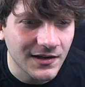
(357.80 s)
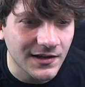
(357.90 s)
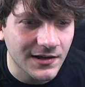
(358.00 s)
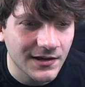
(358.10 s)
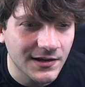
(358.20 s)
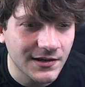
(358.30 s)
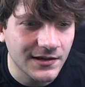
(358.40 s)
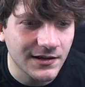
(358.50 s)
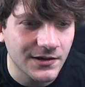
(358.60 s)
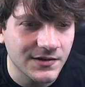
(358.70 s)
uh,
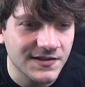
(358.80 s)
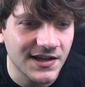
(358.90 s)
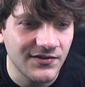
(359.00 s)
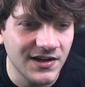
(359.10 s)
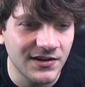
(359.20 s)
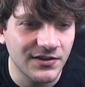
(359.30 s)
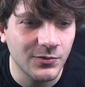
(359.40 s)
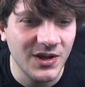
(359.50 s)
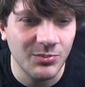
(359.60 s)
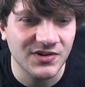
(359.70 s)
you know,
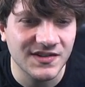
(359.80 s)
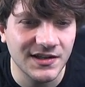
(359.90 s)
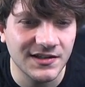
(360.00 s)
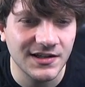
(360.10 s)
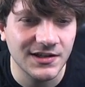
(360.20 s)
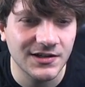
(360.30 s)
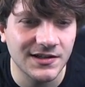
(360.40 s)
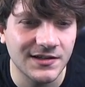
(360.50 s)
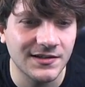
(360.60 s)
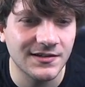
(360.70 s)
73% here
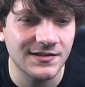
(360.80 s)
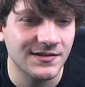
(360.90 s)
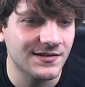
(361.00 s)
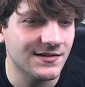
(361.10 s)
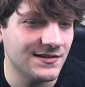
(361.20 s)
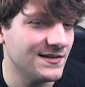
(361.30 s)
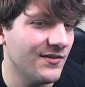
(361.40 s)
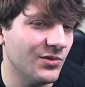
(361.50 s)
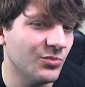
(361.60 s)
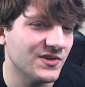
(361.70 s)
and
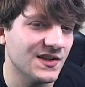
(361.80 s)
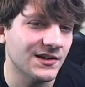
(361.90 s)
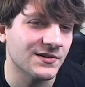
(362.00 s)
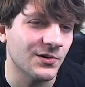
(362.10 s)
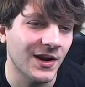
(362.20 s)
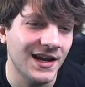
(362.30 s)
7% here. So